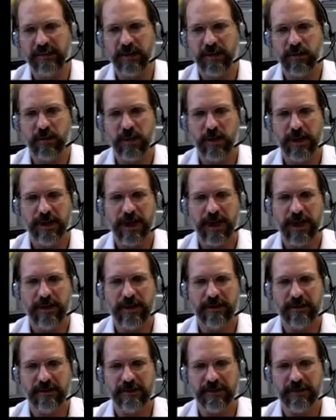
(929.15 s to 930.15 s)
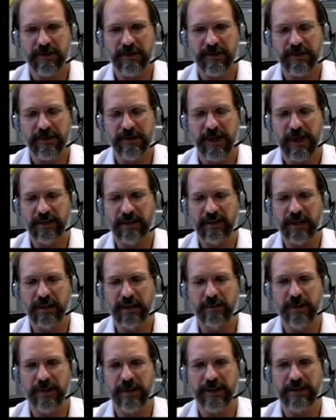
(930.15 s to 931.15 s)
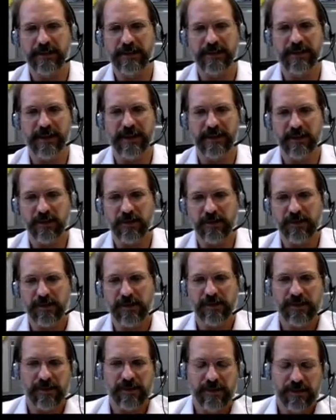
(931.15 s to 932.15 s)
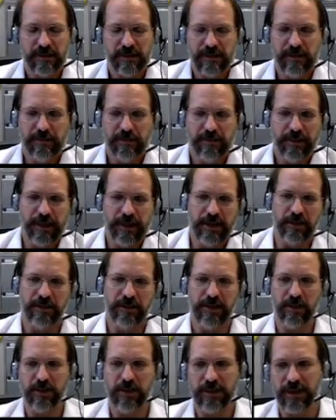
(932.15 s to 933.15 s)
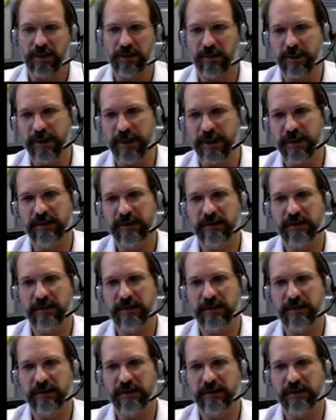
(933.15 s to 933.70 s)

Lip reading: so when it enters this deoxygenated blood, it just dilutes the PO2 a little bit,